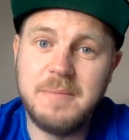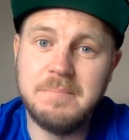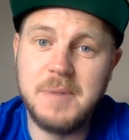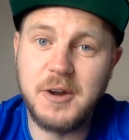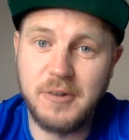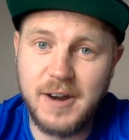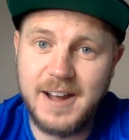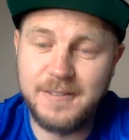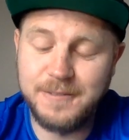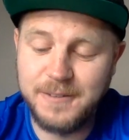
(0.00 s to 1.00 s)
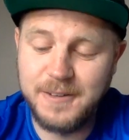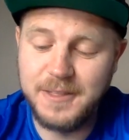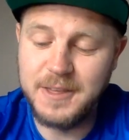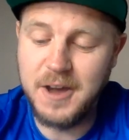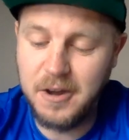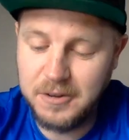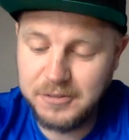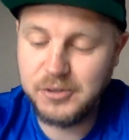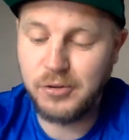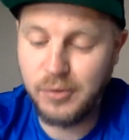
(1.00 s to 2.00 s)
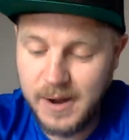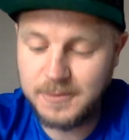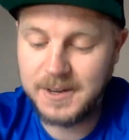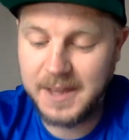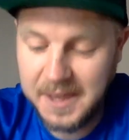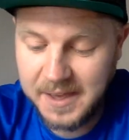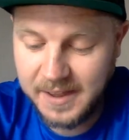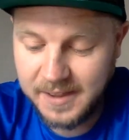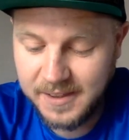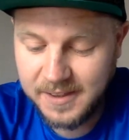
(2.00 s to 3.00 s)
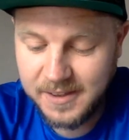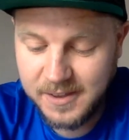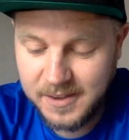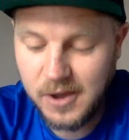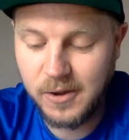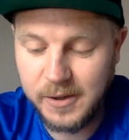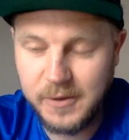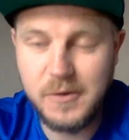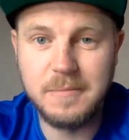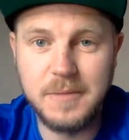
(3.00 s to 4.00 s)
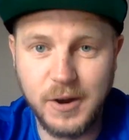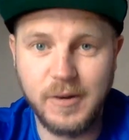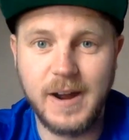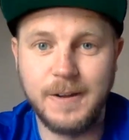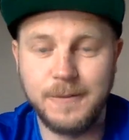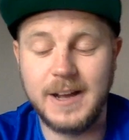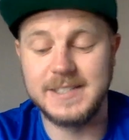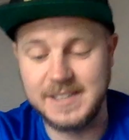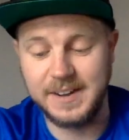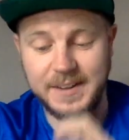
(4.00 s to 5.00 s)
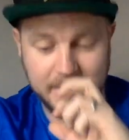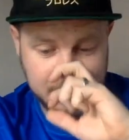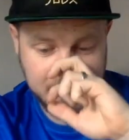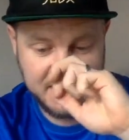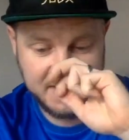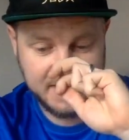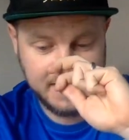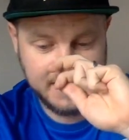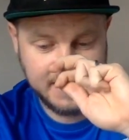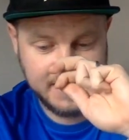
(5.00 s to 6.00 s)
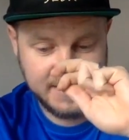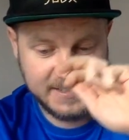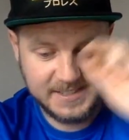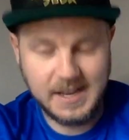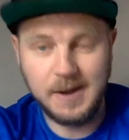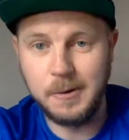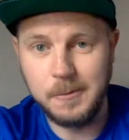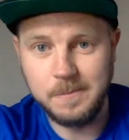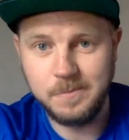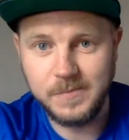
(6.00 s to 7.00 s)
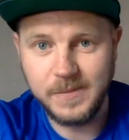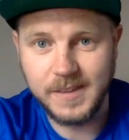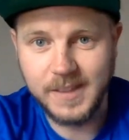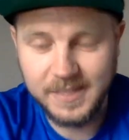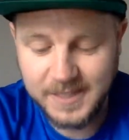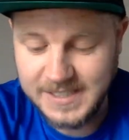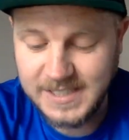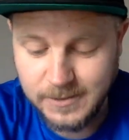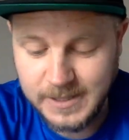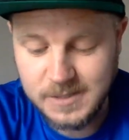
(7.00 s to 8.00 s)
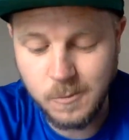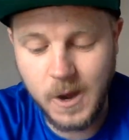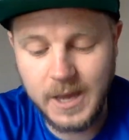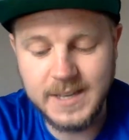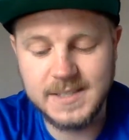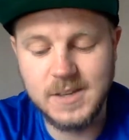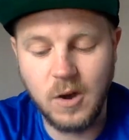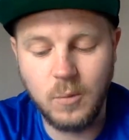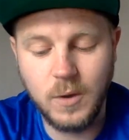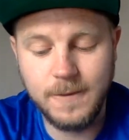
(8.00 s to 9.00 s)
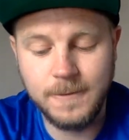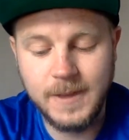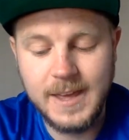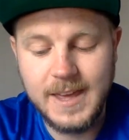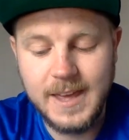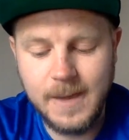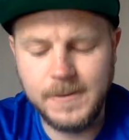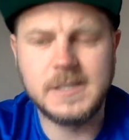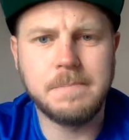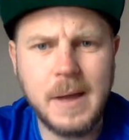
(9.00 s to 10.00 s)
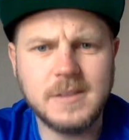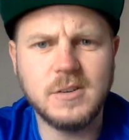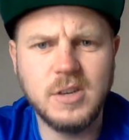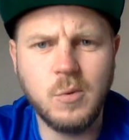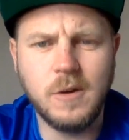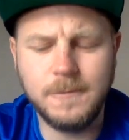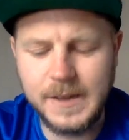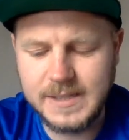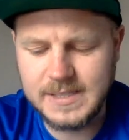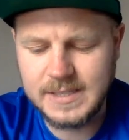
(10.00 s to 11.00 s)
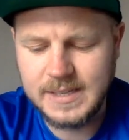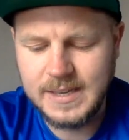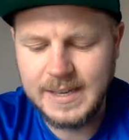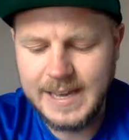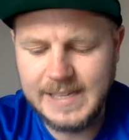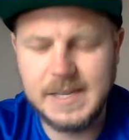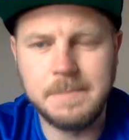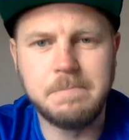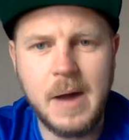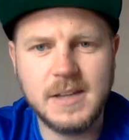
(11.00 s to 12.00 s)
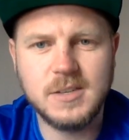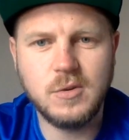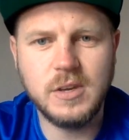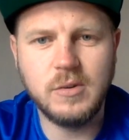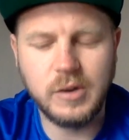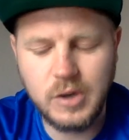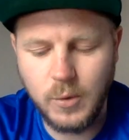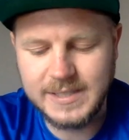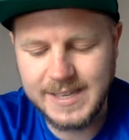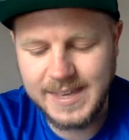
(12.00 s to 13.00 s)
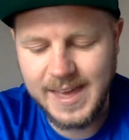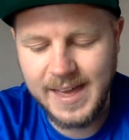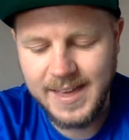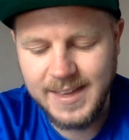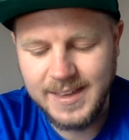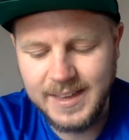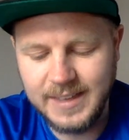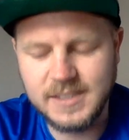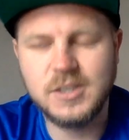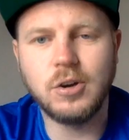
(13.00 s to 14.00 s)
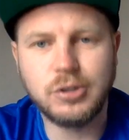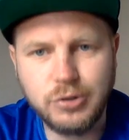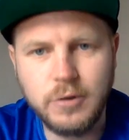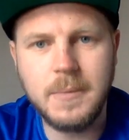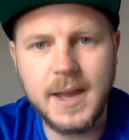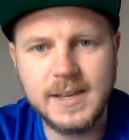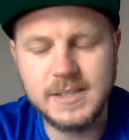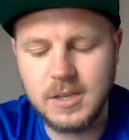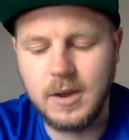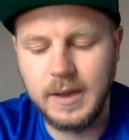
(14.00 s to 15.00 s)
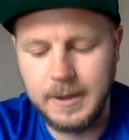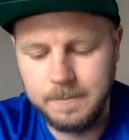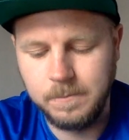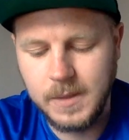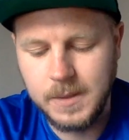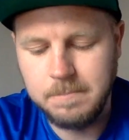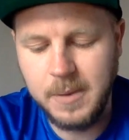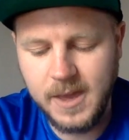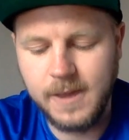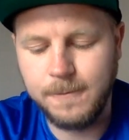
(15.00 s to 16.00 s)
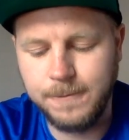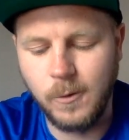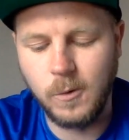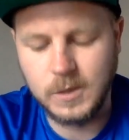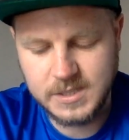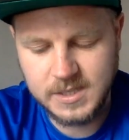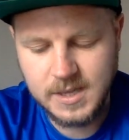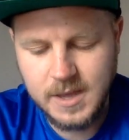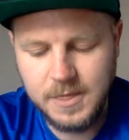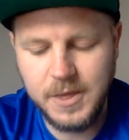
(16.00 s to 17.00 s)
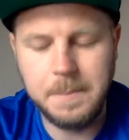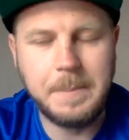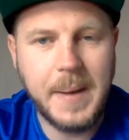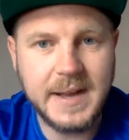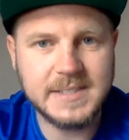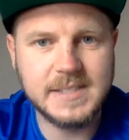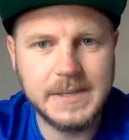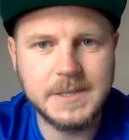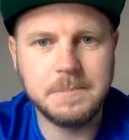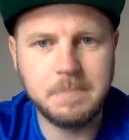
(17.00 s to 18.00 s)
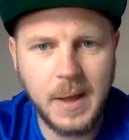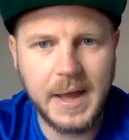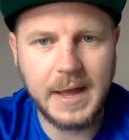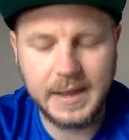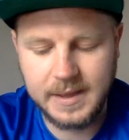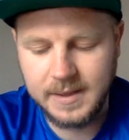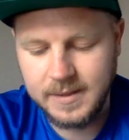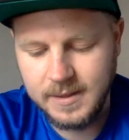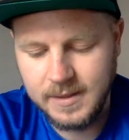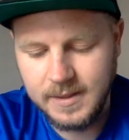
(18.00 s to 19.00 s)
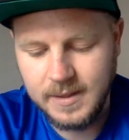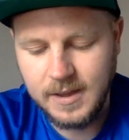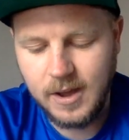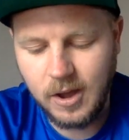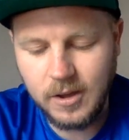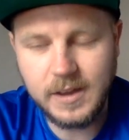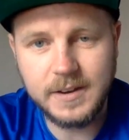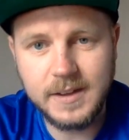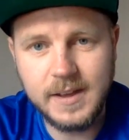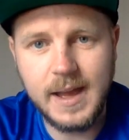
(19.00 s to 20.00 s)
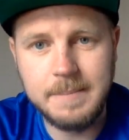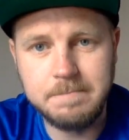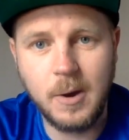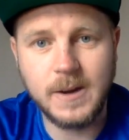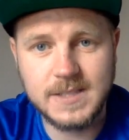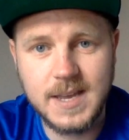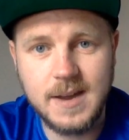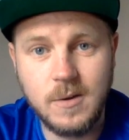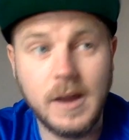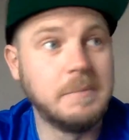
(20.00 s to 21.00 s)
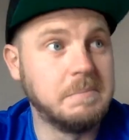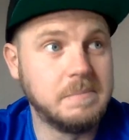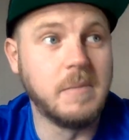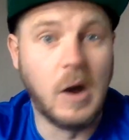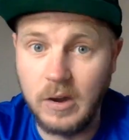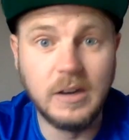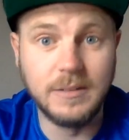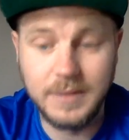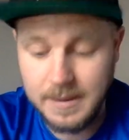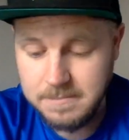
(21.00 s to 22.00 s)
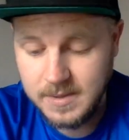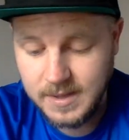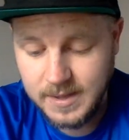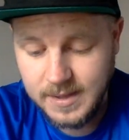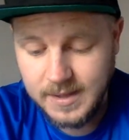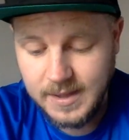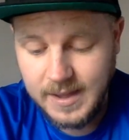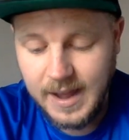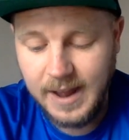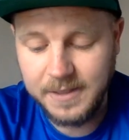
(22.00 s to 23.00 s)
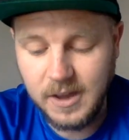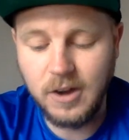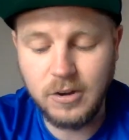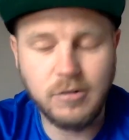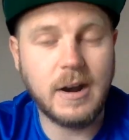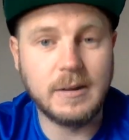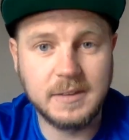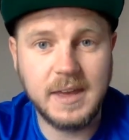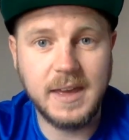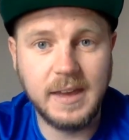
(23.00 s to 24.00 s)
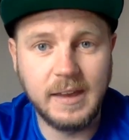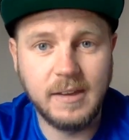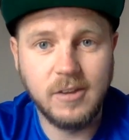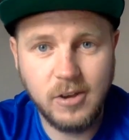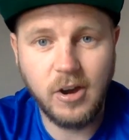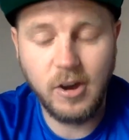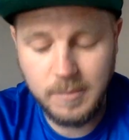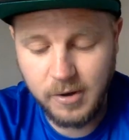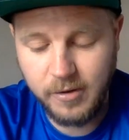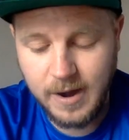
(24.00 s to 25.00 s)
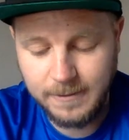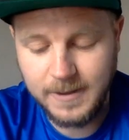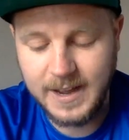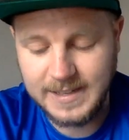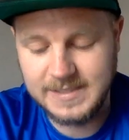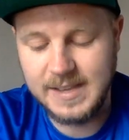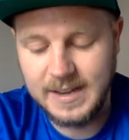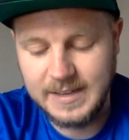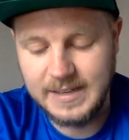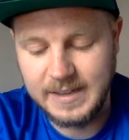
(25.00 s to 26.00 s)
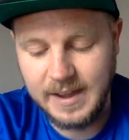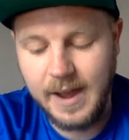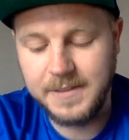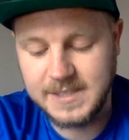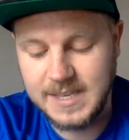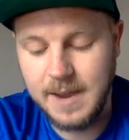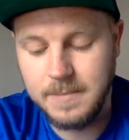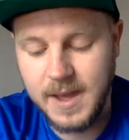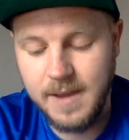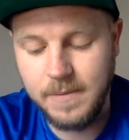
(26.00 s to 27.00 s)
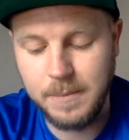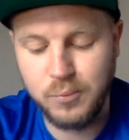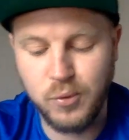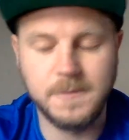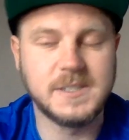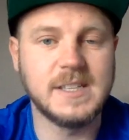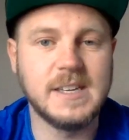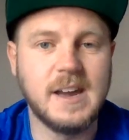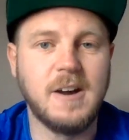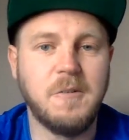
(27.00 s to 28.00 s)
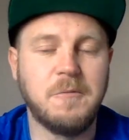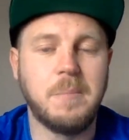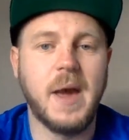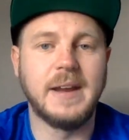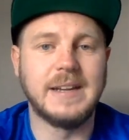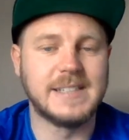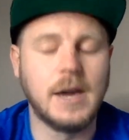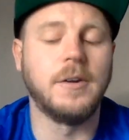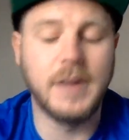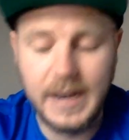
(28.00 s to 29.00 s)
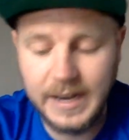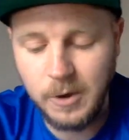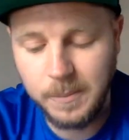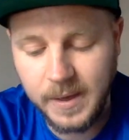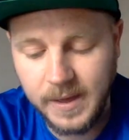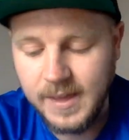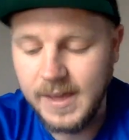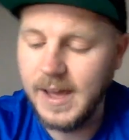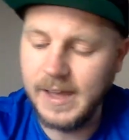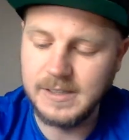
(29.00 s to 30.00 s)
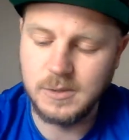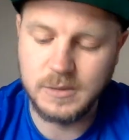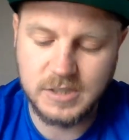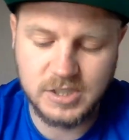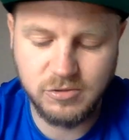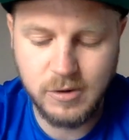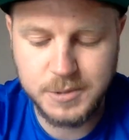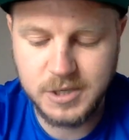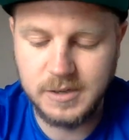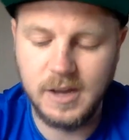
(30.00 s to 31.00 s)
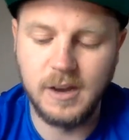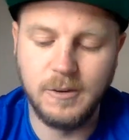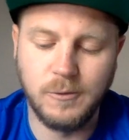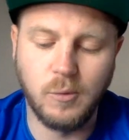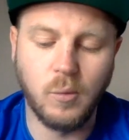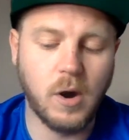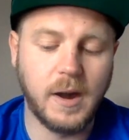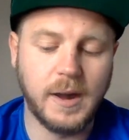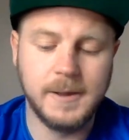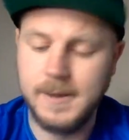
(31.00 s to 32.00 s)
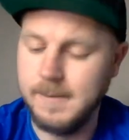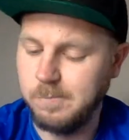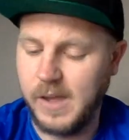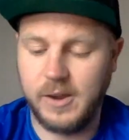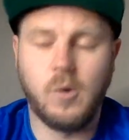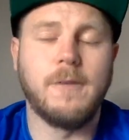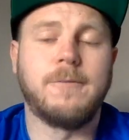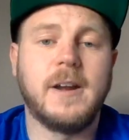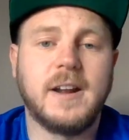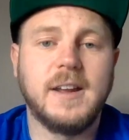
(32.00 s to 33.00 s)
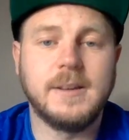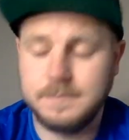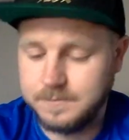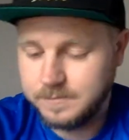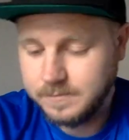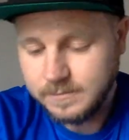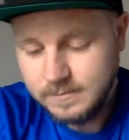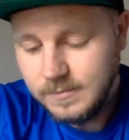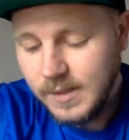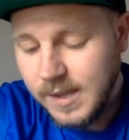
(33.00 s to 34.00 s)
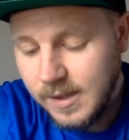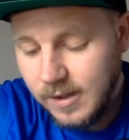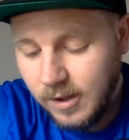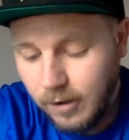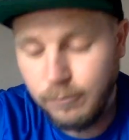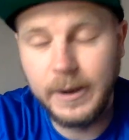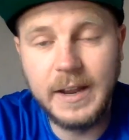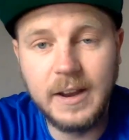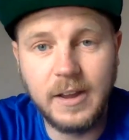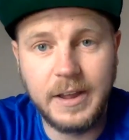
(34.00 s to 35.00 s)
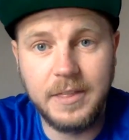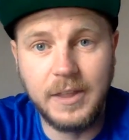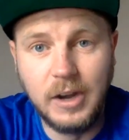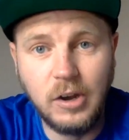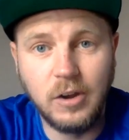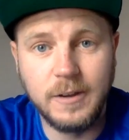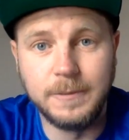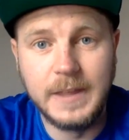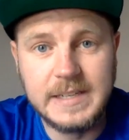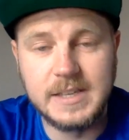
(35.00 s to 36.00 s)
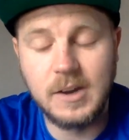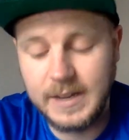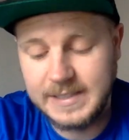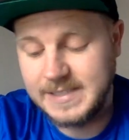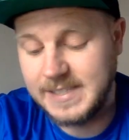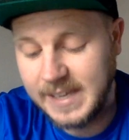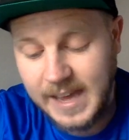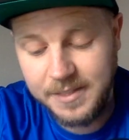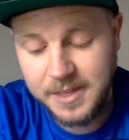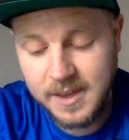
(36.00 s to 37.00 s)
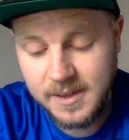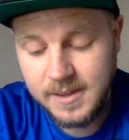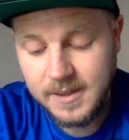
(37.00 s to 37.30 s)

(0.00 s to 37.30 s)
McGrath. The uncrowned king, Kyle McGrath, has done it. So, this is the reason why he has gone with, if it's a battle you want, Vince, it's a battle you're going to get. He has got Drew McIntyre, Big Force, the Bastard Pack, Eichner and Bartel, and I love them, and the uncrowned king, Kyle McGrath, as their leader. And the team name, the Prophecy of Pain. He's gone a little bit into a description of why. And quite frankly, I really like the look of these guys together.